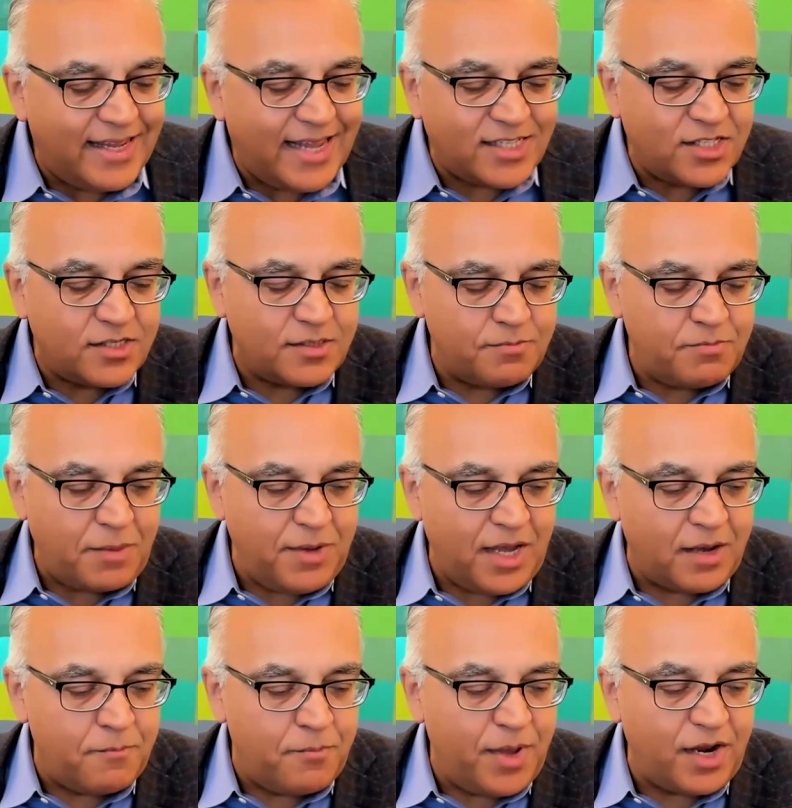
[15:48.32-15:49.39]
that's maybe
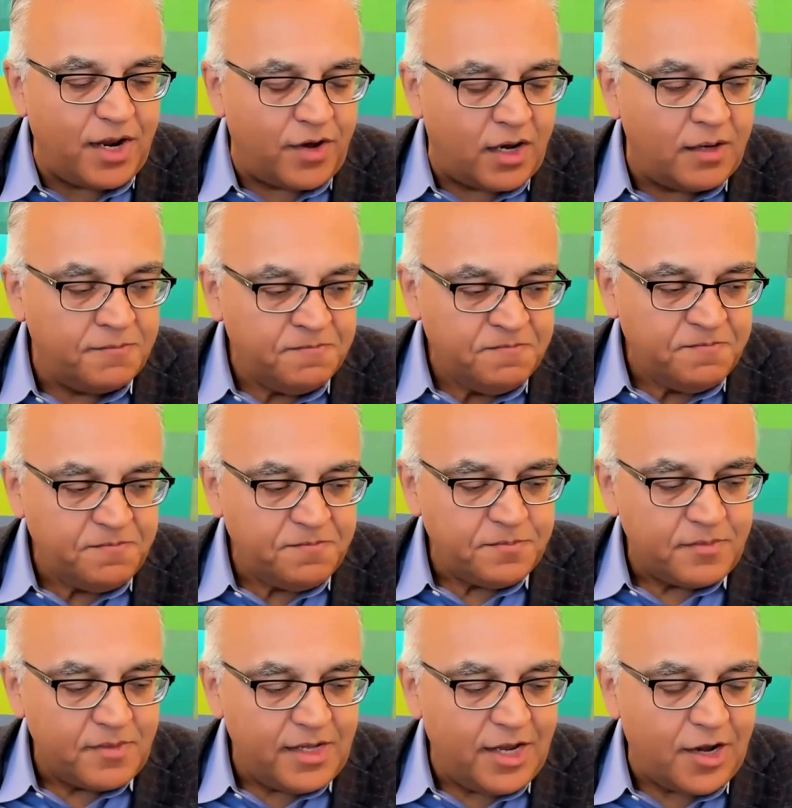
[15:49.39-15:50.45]
a bit of a,
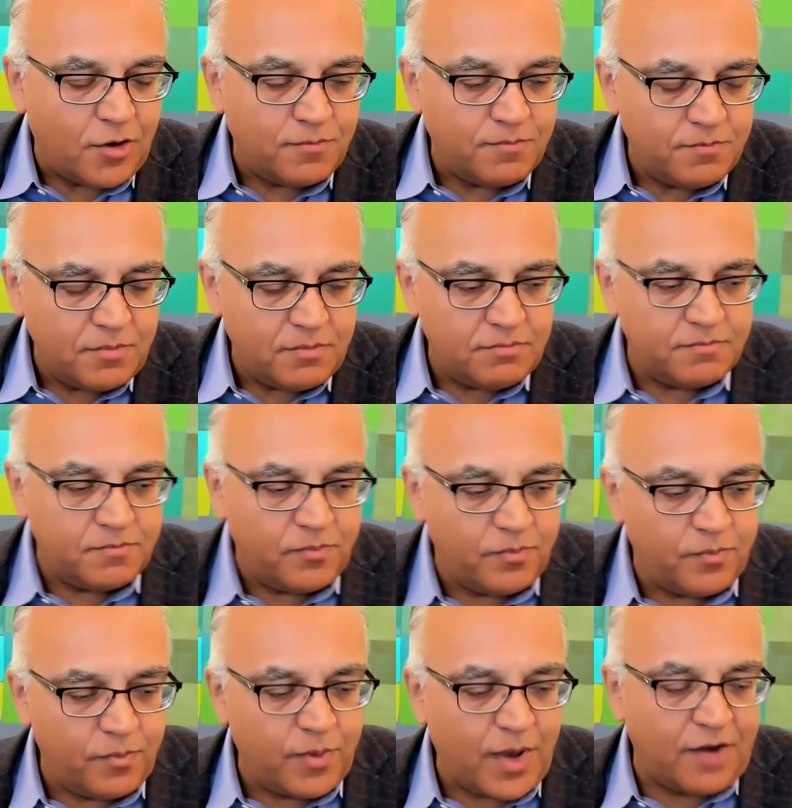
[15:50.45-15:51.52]

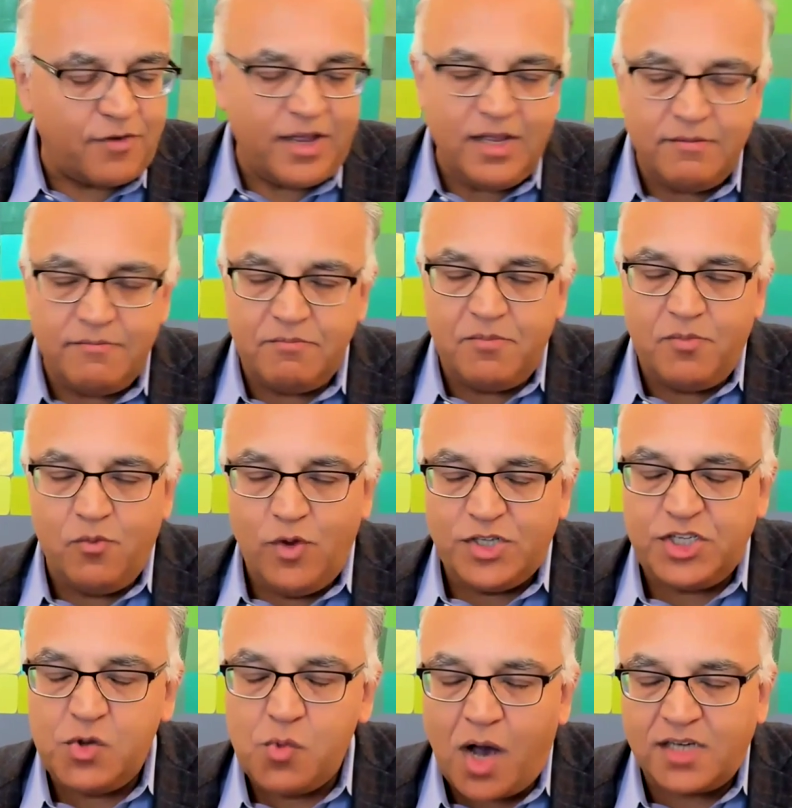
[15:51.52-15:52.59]
kind of a
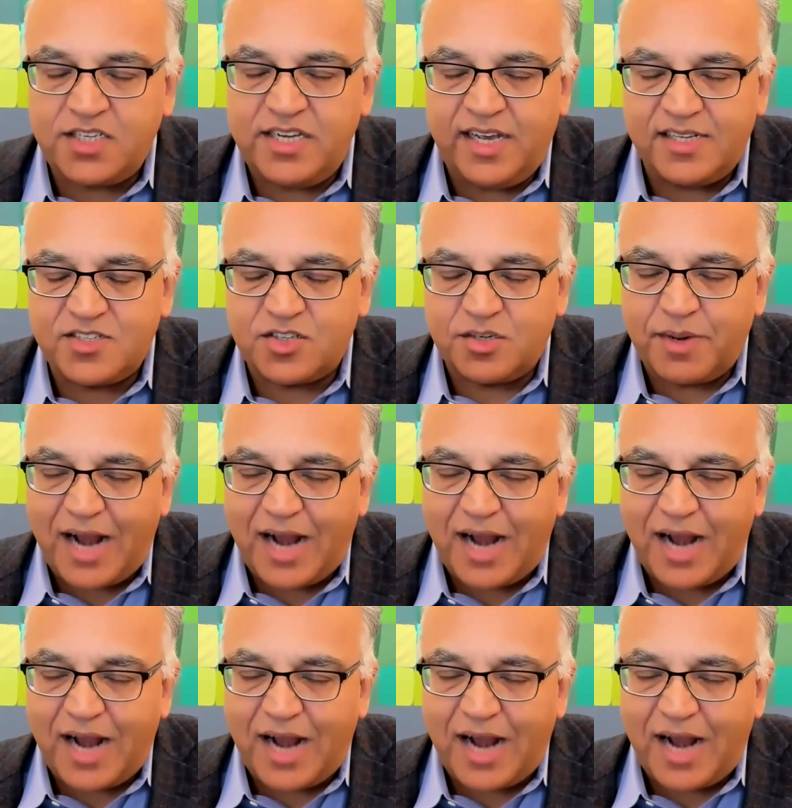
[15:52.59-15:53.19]
wishy-washy answer.